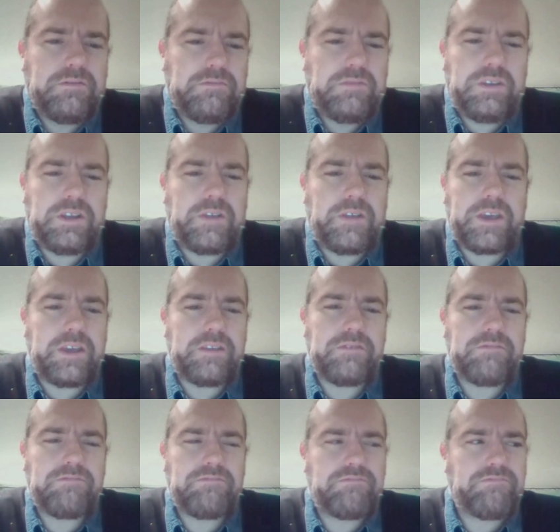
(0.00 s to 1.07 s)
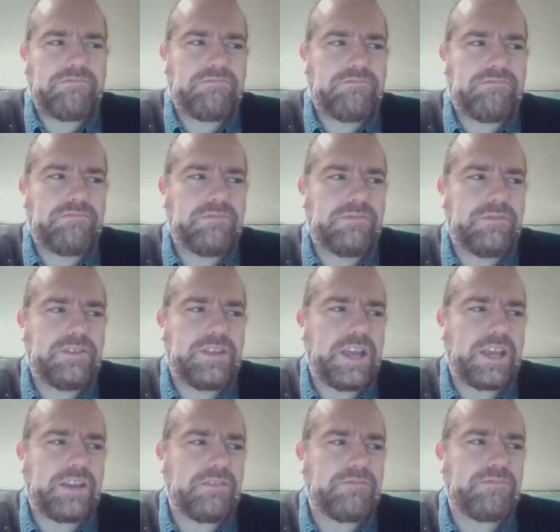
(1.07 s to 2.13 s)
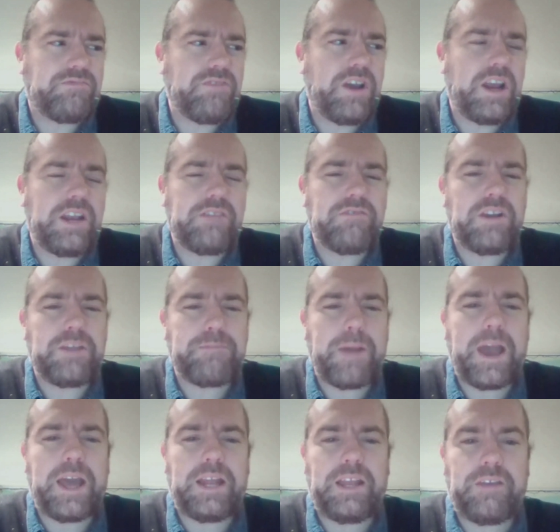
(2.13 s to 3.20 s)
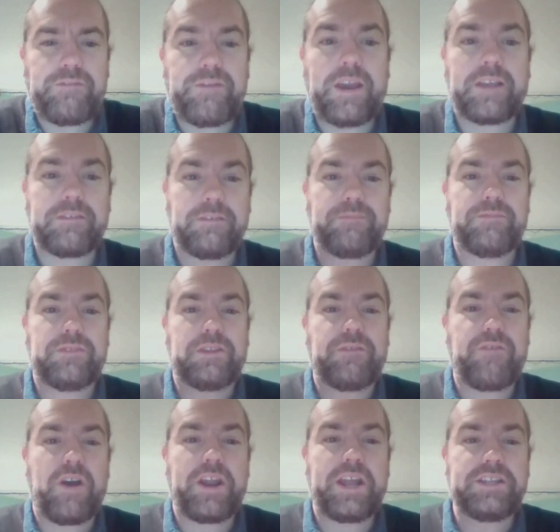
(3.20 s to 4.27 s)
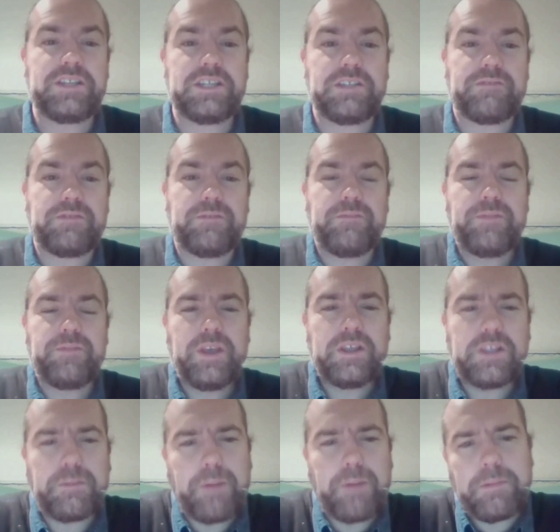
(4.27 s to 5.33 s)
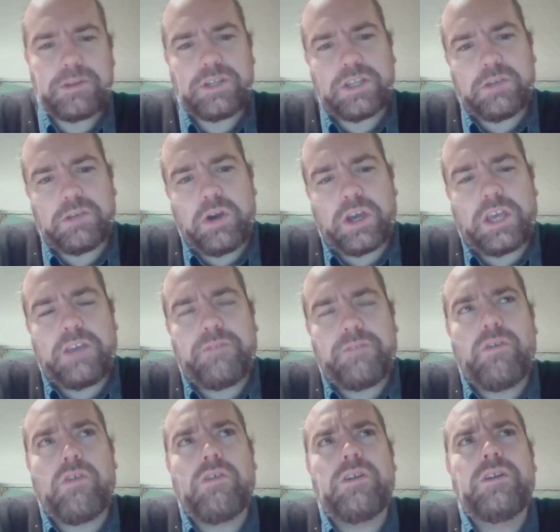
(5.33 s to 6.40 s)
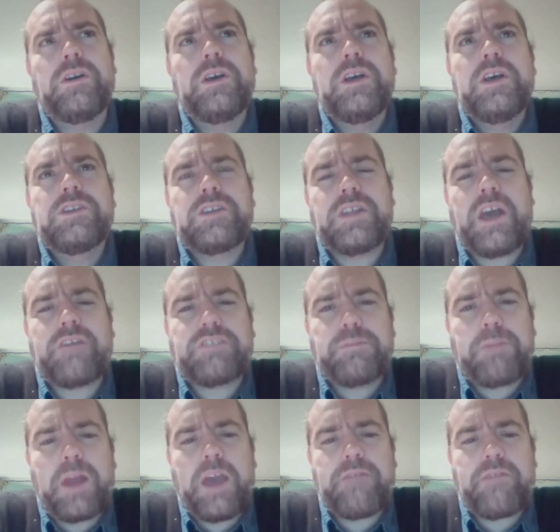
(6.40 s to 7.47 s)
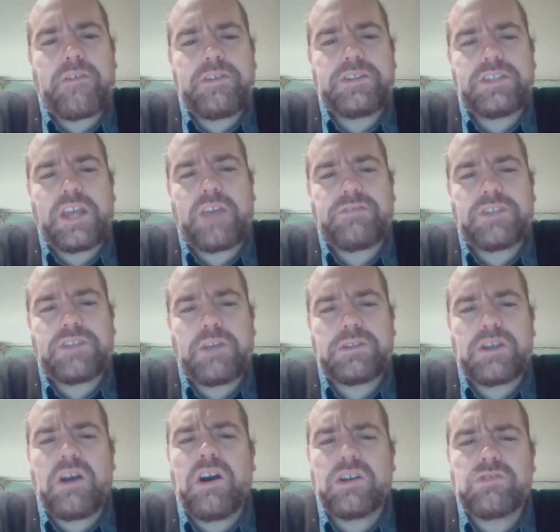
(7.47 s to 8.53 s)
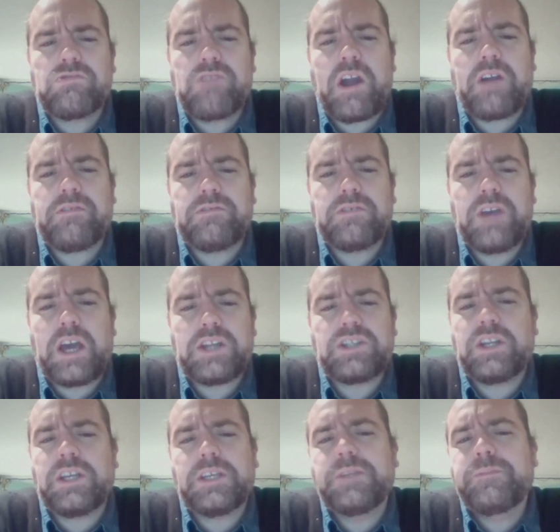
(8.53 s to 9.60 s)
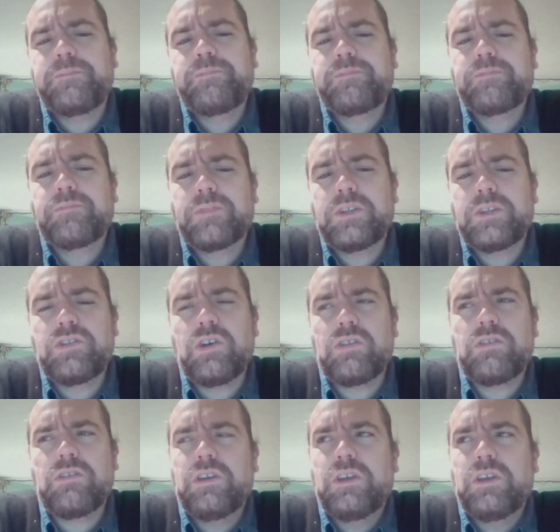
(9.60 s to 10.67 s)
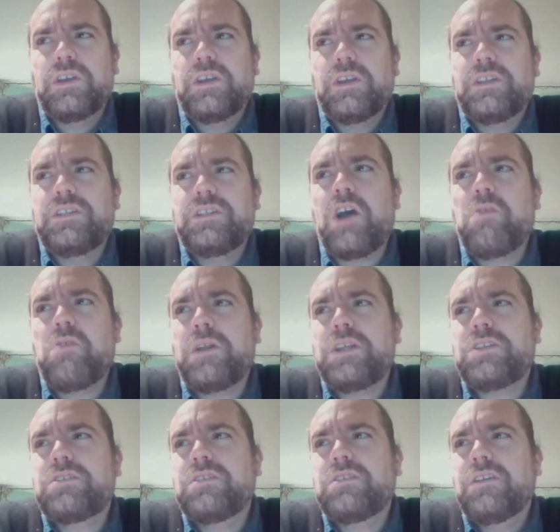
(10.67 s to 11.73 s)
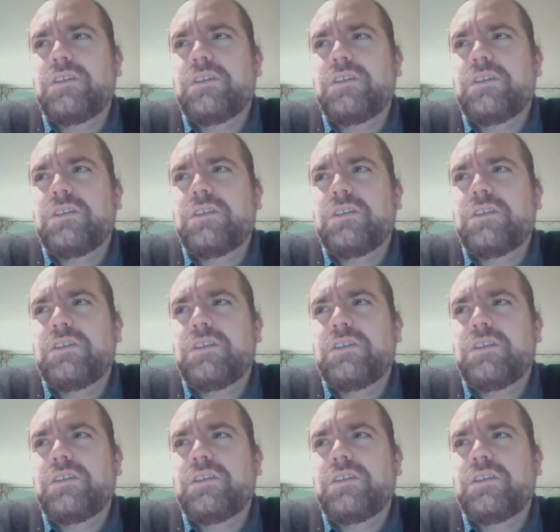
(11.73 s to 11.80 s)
you know, they can really, really badly affect the finances of the publisher they're working for. And so they have to play it very safe. So it's hard all round, actually. It's not, no one is